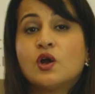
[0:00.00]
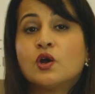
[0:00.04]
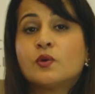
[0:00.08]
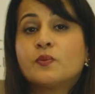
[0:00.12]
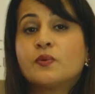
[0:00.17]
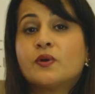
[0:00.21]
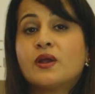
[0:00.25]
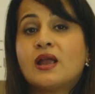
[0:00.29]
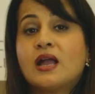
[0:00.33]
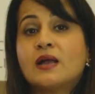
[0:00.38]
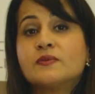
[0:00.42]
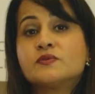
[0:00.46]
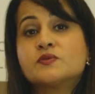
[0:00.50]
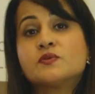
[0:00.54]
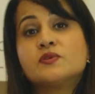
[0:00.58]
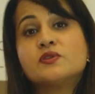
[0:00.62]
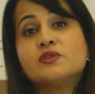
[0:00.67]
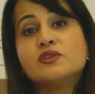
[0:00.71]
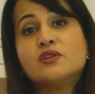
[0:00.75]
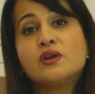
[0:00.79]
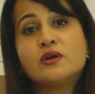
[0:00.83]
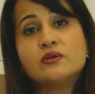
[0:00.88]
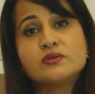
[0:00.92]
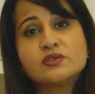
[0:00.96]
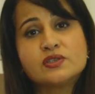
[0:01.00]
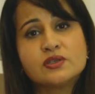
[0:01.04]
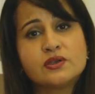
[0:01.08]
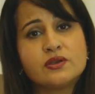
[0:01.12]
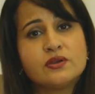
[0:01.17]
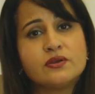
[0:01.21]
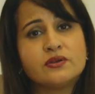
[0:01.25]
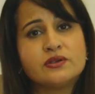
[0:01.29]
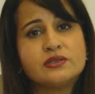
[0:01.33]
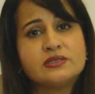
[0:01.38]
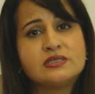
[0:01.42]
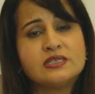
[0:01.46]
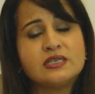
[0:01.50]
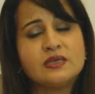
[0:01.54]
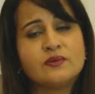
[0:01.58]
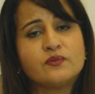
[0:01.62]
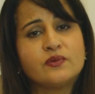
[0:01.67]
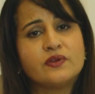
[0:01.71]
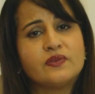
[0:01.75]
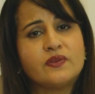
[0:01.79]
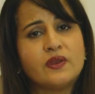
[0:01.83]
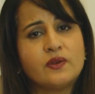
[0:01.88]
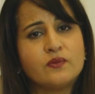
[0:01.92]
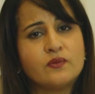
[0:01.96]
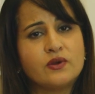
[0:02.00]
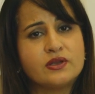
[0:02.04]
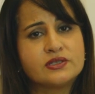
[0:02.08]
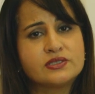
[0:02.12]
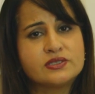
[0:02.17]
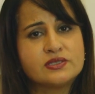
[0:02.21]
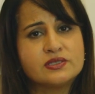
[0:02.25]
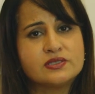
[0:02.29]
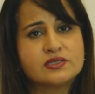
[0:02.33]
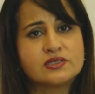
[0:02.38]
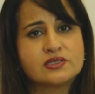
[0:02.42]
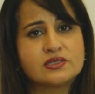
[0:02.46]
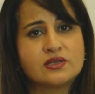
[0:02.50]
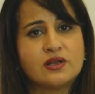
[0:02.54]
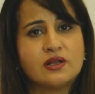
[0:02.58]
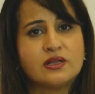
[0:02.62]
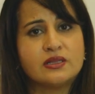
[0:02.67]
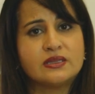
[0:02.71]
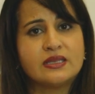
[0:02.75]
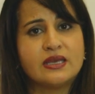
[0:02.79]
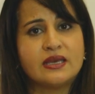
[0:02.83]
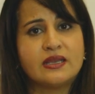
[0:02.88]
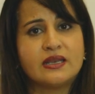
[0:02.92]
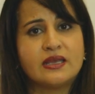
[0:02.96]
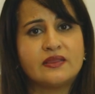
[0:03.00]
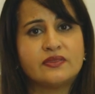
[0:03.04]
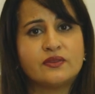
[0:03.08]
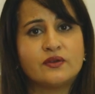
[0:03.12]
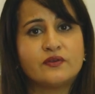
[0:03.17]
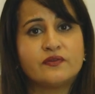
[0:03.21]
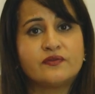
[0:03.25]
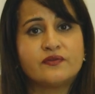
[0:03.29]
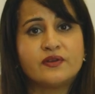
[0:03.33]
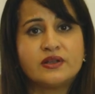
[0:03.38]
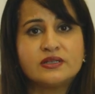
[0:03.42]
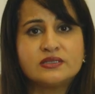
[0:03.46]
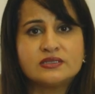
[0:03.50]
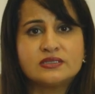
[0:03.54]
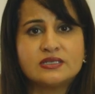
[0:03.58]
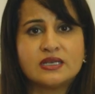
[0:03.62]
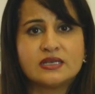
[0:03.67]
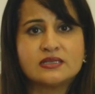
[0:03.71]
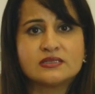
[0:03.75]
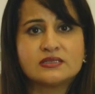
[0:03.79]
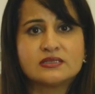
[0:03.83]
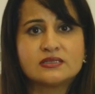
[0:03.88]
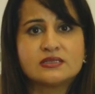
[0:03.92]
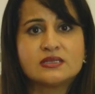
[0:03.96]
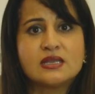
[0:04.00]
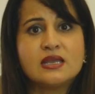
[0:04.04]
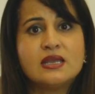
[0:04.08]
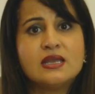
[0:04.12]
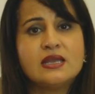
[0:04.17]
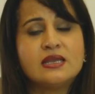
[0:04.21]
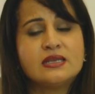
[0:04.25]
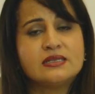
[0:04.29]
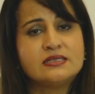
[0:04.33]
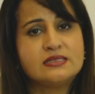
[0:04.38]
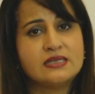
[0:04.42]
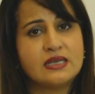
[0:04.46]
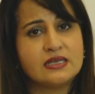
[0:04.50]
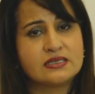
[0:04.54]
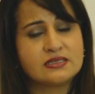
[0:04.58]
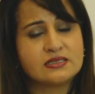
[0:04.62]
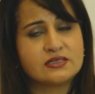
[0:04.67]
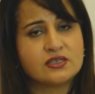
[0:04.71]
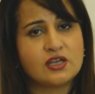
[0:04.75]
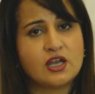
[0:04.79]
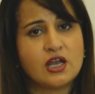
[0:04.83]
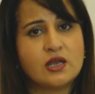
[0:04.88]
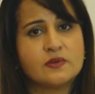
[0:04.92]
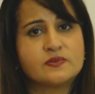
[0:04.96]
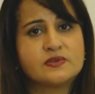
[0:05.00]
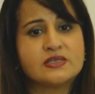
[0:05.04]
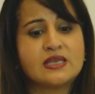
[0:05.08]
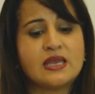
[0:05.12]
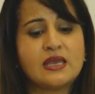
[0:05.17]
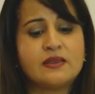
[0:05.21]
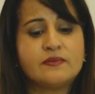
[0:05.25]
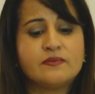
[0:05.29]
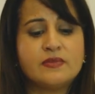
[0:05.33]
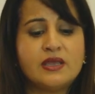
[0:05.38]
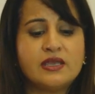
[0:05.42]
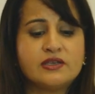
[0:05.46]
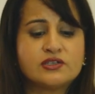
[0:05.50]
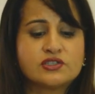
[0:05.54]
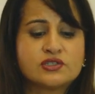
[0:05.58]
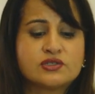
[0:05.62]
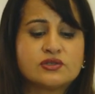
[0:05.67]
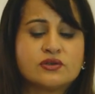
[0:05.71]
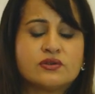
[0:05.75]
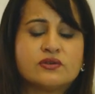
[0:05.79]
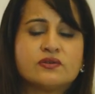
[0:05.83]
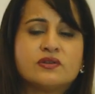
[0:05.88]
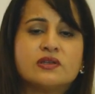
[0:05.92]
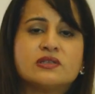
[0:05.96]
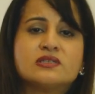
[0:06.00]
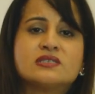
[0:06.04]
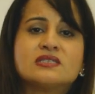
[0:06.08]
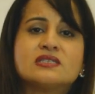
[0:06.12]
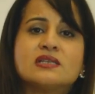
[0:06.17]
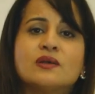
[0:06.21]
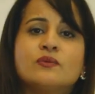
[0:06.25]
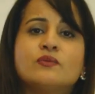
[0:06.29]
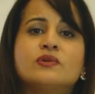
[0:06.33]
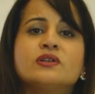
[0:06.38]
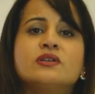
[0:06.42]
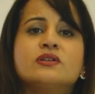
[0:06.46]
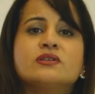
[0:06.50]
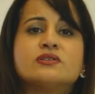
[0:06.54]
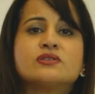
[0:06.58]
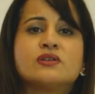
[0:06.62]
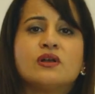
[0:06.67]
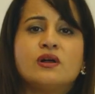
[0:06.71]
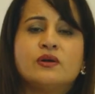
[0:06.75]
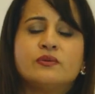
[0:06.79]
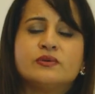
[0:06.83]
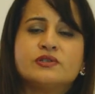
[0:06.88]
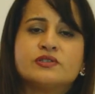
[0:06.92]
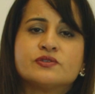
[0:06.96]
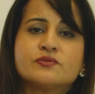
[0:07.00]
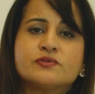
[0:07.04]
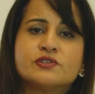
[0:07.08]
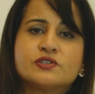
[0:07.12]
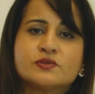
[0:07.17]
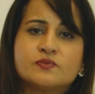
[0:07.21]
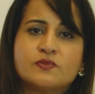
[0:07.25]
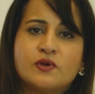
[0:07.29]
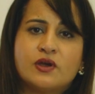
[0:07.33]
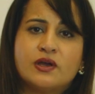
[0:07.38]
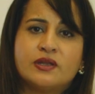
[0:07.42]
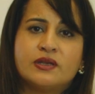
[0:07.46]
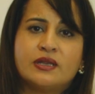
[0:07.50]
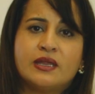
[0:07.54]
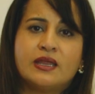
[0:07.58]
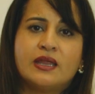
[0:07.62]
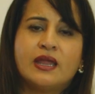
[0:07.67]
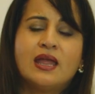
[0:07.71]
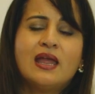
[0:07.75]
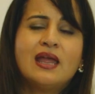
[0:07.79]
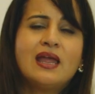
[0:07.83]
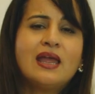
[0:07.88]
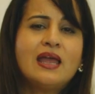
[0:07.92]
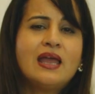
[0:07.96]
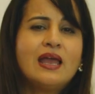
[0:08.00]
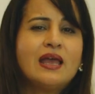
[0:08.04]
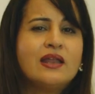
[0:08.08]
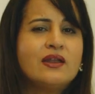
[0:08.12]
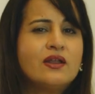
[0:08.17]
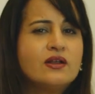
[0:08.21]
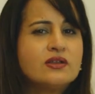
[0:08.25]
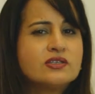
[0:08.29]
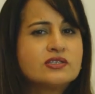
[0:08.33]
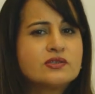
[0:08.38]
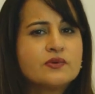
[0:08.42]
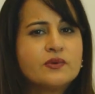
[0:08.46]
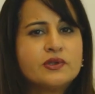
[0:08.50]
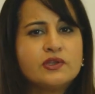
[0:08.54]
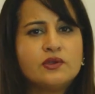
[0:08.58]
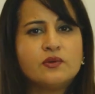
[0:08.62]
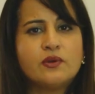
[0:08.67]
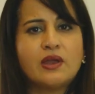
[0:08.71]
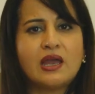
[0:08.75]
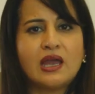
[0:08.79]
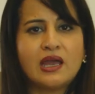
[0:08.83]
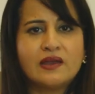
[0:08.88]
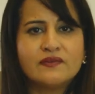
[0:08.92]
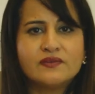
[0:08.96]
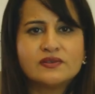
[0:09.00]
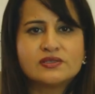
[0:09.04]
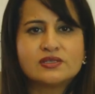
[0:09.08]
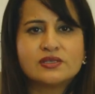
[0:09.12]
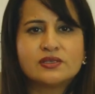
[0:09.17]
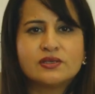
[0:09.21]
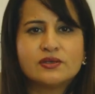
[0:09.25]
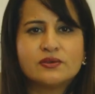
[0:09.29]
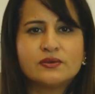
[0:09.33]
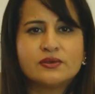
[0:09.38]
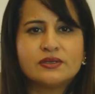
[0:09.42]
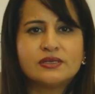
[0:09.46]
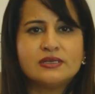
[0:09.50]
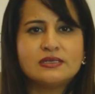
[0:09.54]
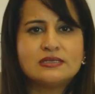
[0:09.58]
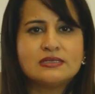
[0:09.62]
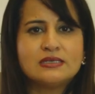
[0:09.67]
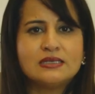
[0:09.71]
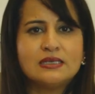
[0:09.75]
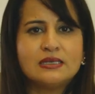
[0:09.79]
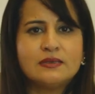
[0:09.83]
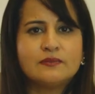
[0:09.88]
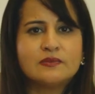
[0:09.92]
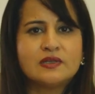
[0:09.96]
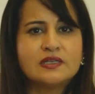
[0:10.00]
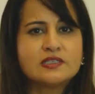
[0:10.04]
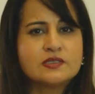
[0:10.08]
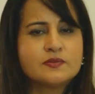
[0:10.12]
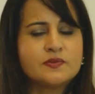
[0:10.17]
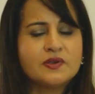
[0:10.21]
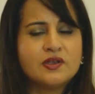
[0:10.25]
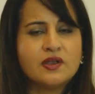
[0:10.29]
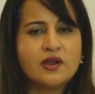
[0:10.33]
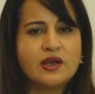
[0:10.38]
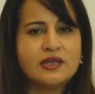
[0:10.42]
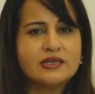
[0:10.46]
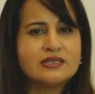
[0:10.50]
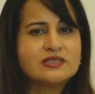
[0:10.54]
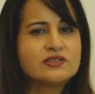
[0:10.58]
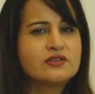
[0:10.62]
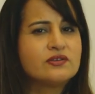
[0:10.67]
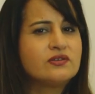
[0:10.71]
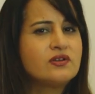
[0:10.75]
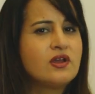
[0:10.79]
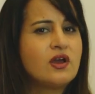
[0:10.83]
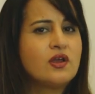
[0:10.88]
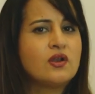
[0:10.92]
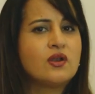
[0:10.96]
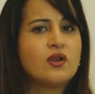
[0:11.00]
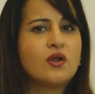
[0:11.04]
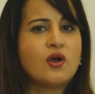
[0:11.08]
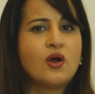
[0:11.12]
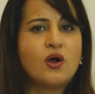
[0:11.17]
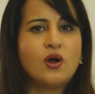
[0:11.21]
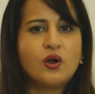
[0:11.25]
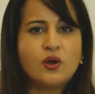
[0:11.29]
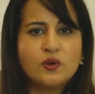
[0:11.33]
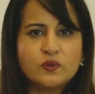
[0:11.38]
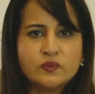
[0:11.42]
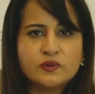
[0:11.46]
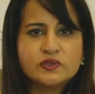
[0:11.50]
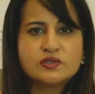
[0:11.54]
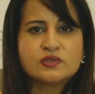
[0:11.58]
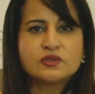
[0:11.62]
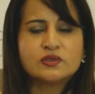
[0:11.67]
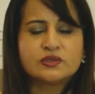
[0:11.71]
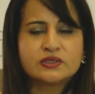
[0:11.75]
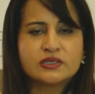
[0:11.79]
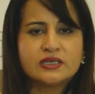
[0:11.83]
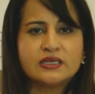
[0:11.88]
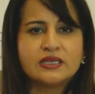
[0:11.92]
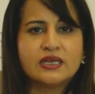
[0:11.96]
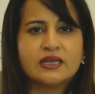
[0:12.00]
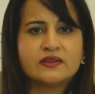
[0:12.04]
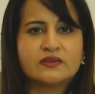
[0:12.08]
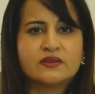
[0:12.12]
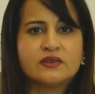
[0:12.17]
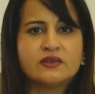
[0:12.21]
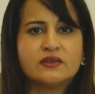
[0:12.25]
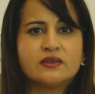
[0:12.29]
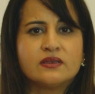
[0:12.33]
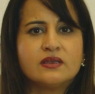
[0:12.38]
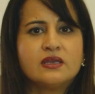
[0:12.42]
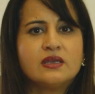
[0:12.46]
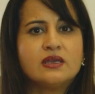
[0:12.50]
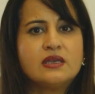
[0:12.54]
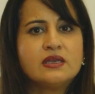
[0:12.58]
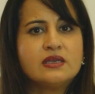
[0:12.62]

or perhaps with no security team where they want to install that at their front desktops and make sure that someone is always responding. And also when you have a security team, let's be honest, they're not always looking at the